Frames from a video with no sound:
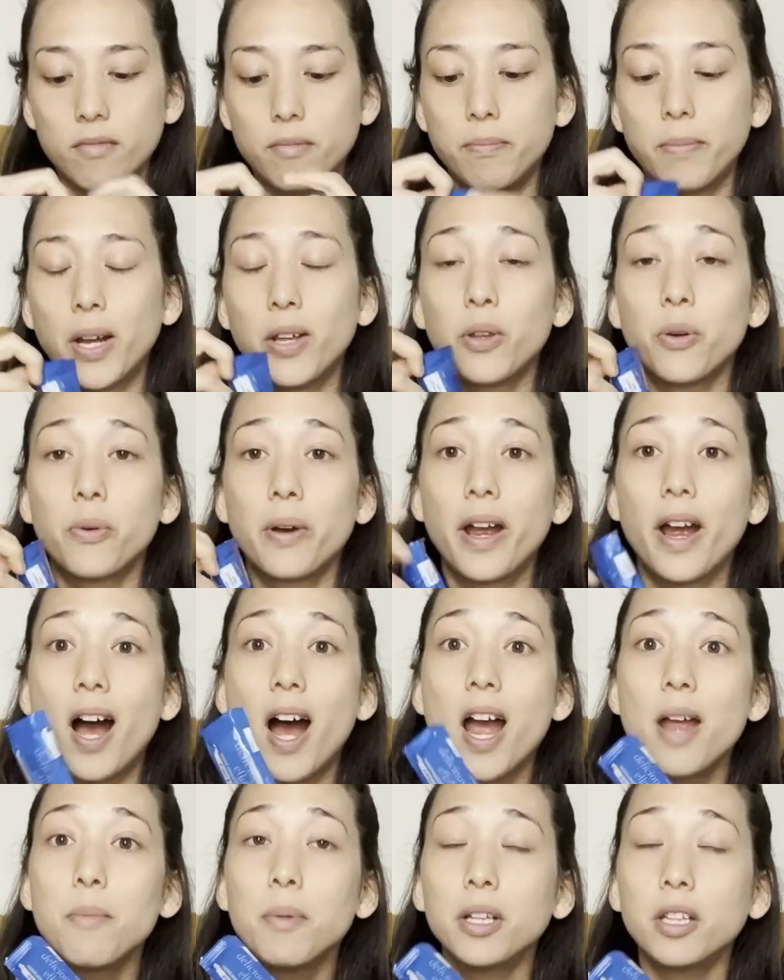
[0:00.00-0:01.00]
By the way,
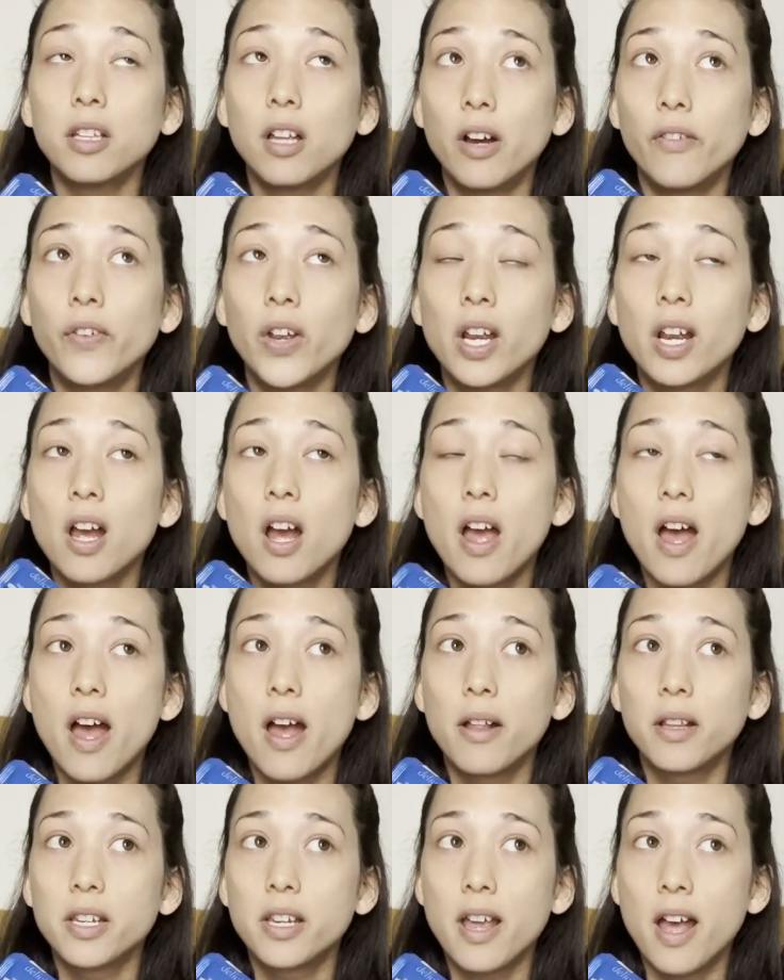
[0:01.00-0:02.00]
I'm loving
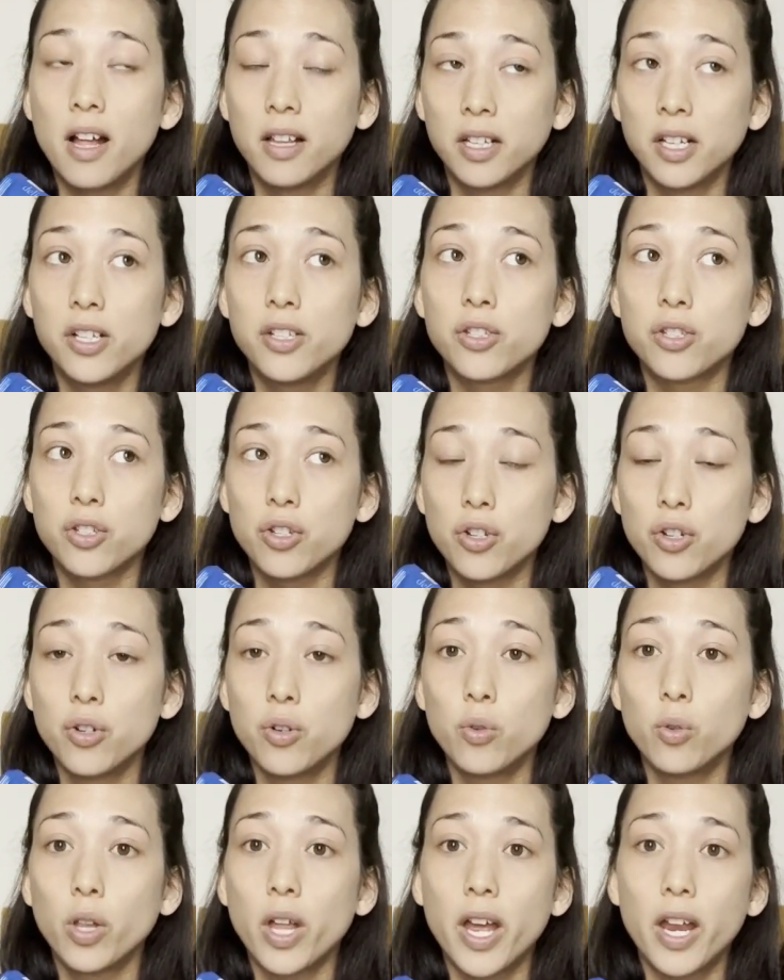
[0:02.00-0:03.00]
Ella's
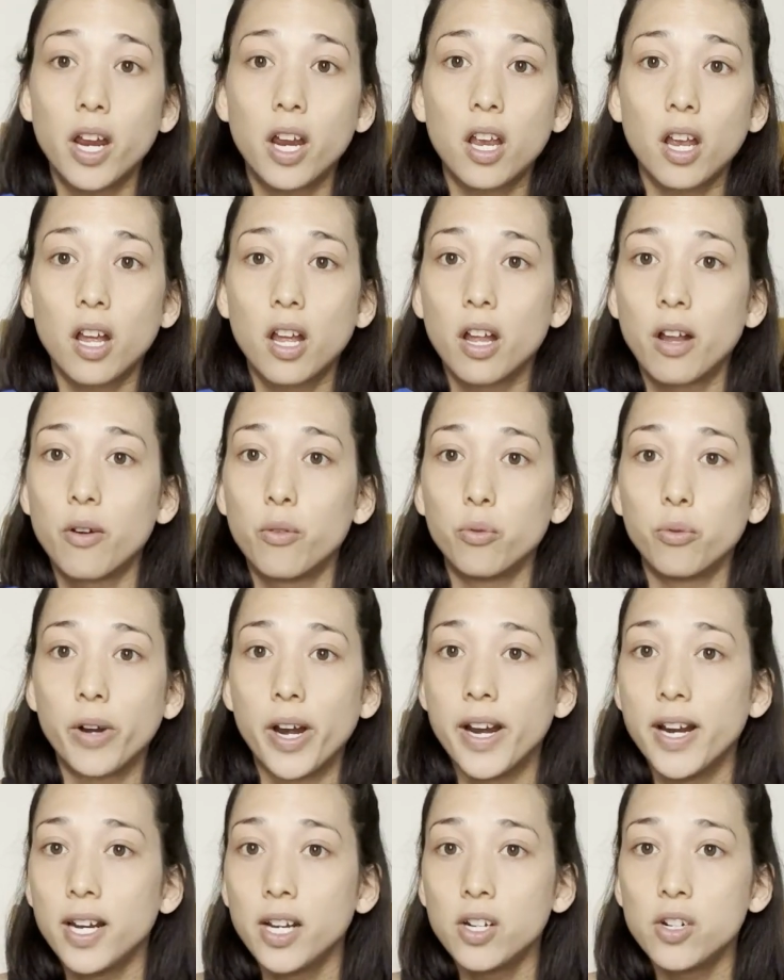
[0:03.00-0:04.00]
new like
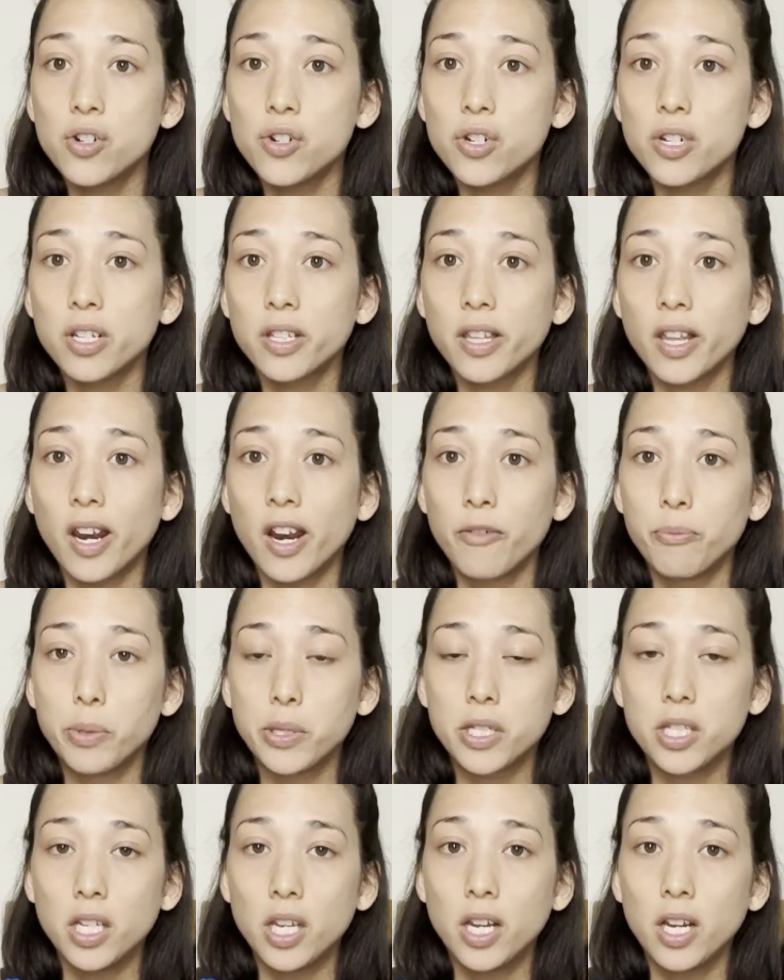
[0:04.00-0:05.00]
range that I've been
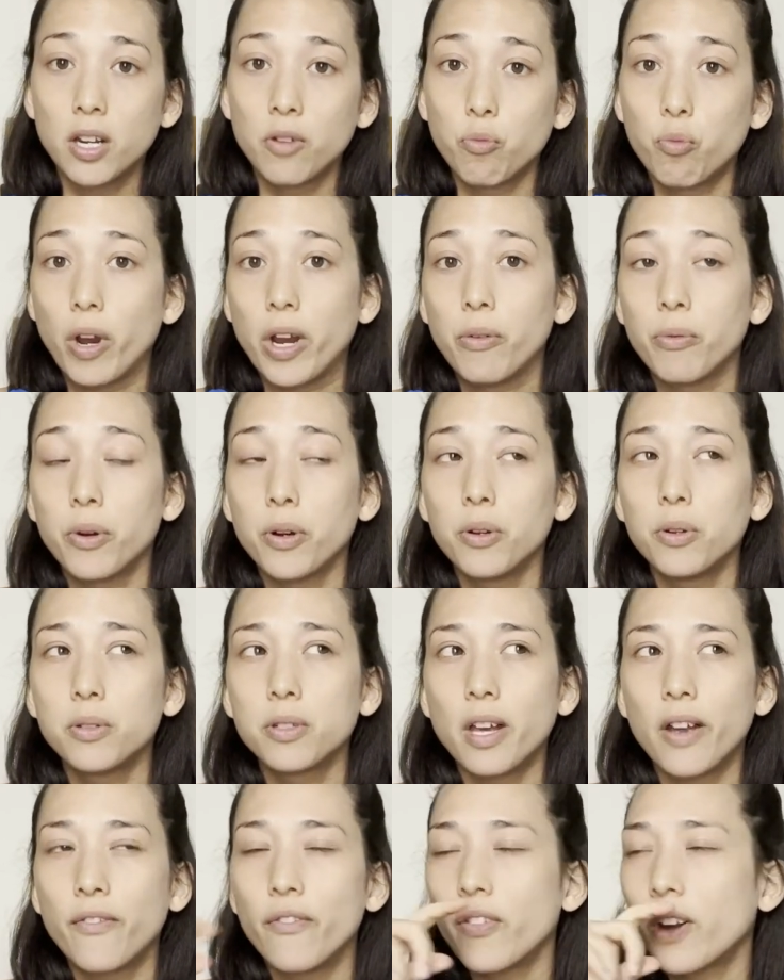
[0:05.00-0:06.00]
seeing in
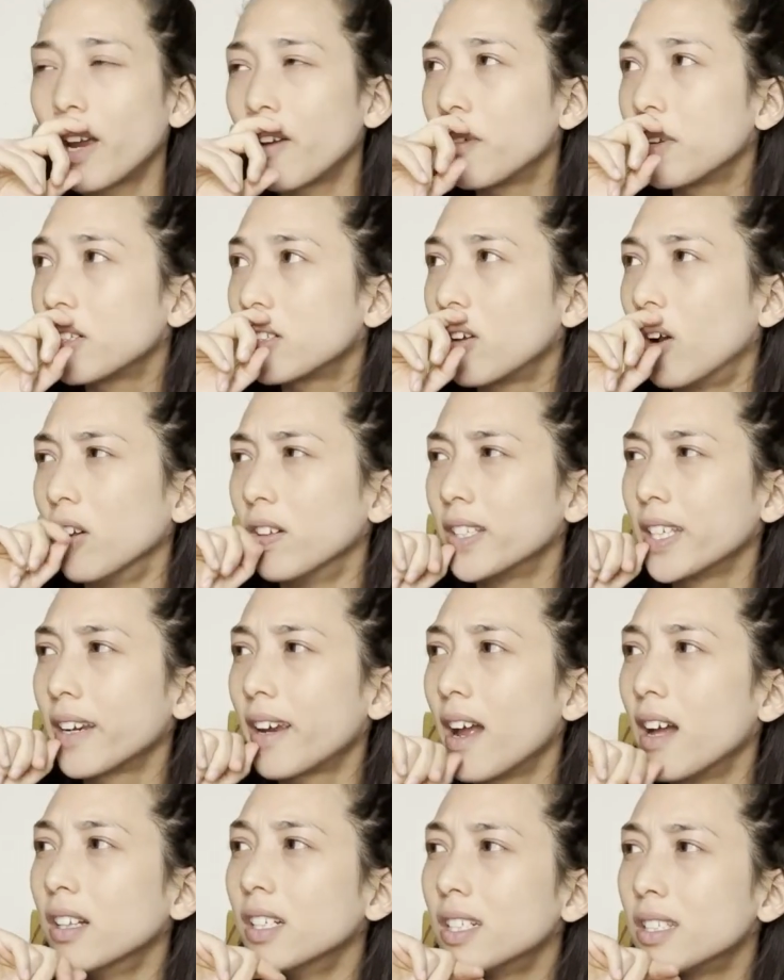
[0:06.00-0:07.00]
Waitrose. I forget what it's called,
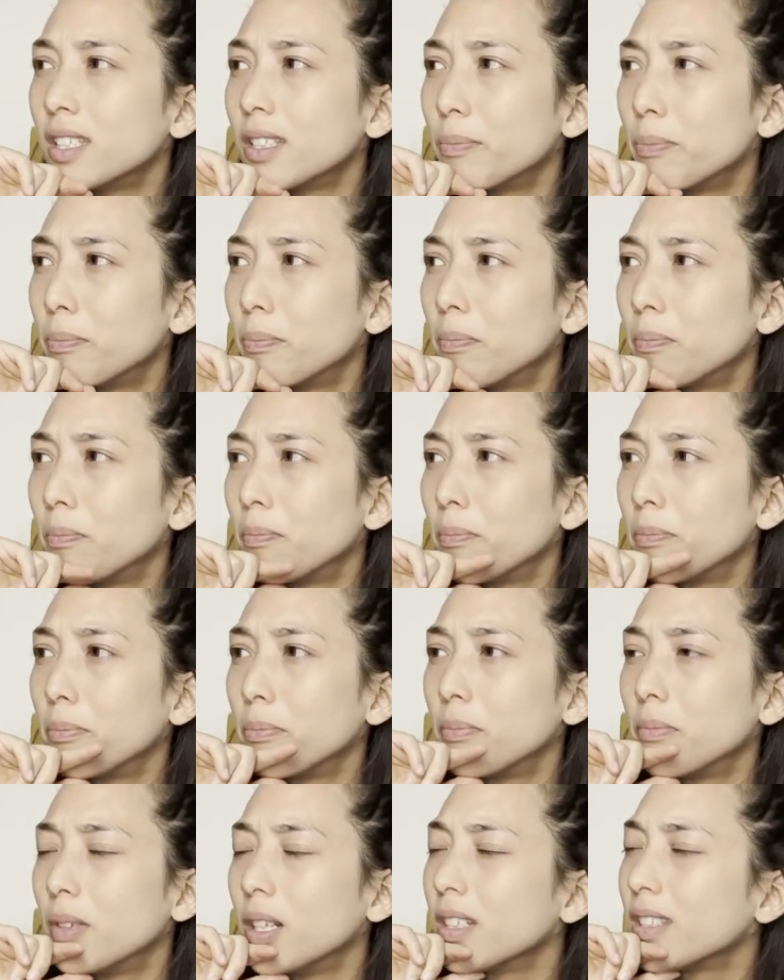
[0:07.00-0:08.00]
like Ella's
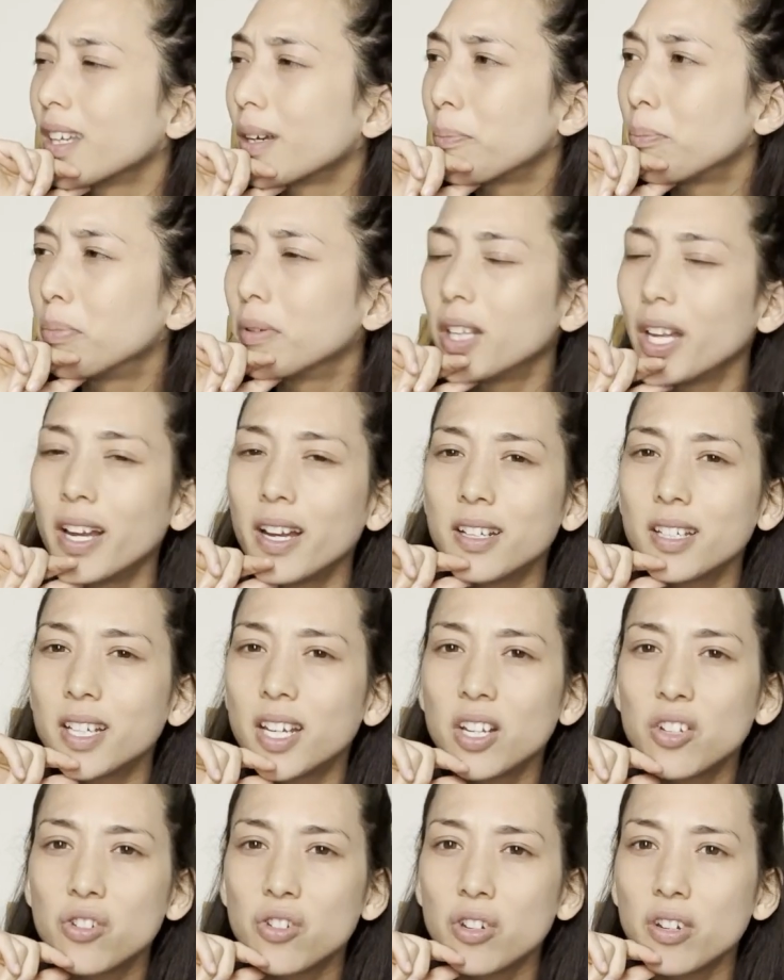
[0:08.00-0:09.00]
like plant
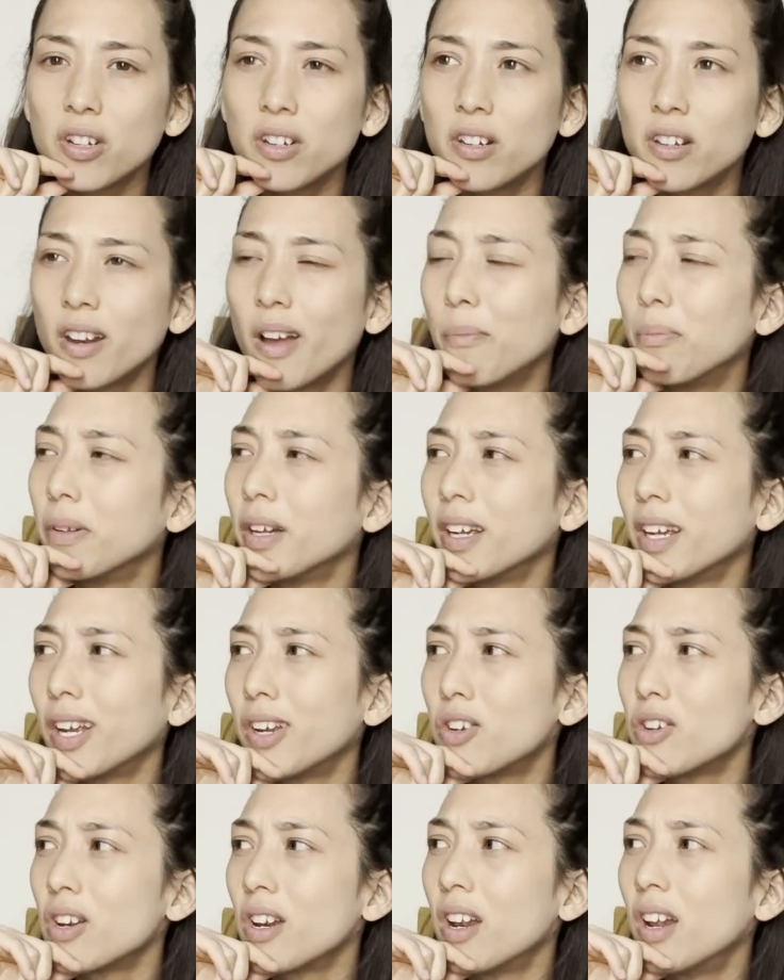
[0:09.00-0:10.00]
kitchen, not plant
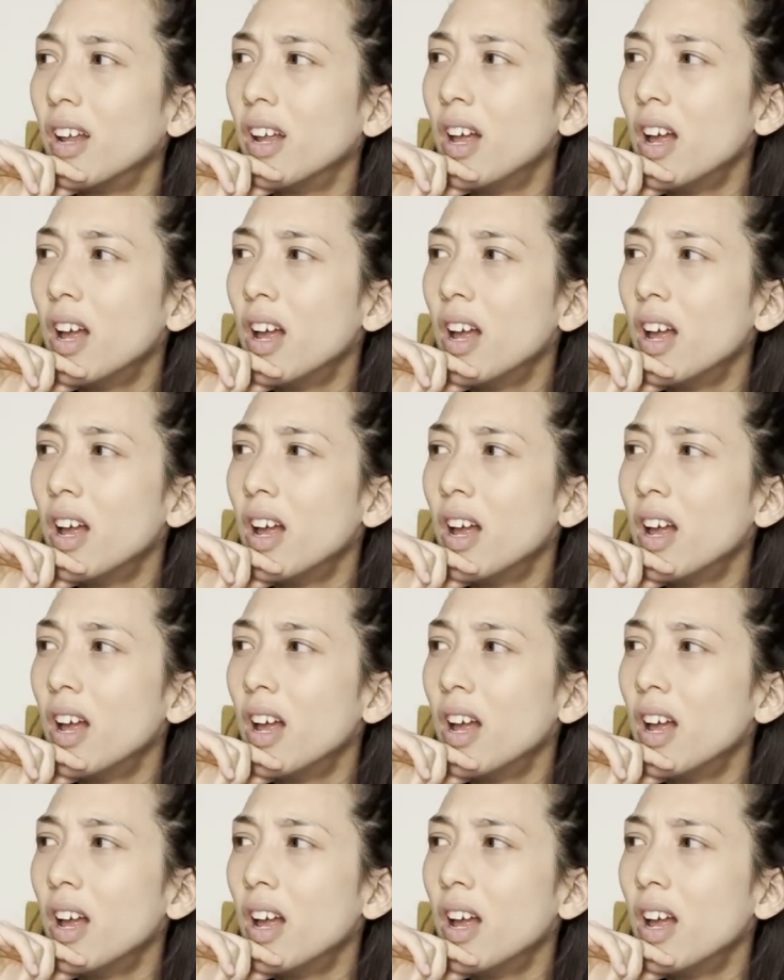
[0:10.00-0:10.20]
kitchen,